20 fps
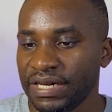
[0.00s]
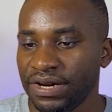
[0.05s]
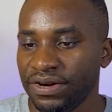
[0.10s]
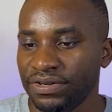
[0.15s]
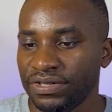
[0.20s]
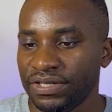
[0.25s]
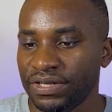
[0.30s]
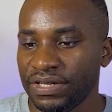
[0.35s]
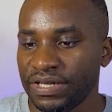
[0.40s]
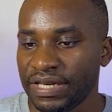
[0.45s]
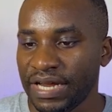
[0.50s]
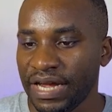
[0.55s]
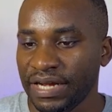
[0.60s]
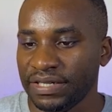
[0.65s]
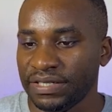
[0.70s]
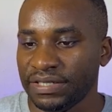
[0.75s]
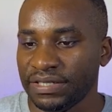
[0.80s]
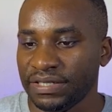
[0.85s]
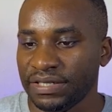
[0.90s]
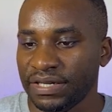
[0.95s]
There is the
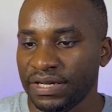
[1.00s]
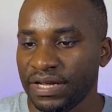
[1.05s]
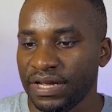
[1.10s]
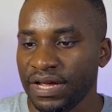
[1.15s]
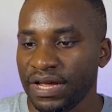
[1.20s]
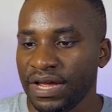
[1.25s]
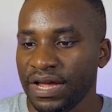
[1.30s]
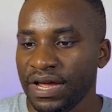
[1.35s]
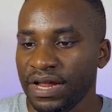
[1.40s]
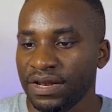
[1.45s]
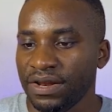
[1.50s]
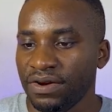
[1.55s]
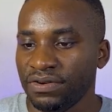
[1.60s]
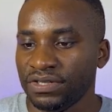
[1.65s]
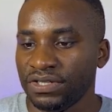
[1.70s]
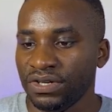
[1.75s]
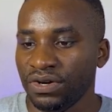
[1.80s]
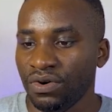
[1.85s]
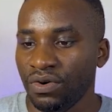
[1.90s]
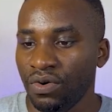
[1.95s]
text, there
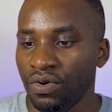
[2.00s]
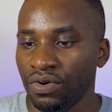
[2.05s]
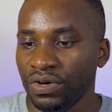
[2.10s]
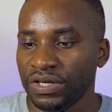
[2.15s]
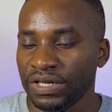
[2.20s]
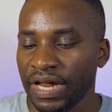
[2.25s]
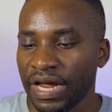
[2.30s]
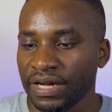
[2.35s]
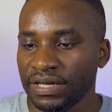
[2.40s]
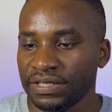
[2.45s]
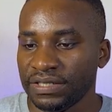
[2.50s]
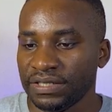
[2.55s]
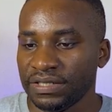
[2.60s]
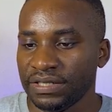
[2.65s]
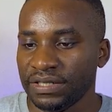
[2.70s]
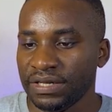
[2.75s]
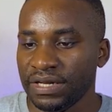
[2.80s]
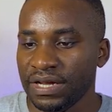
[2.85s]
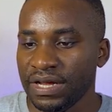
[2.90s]
is the old text,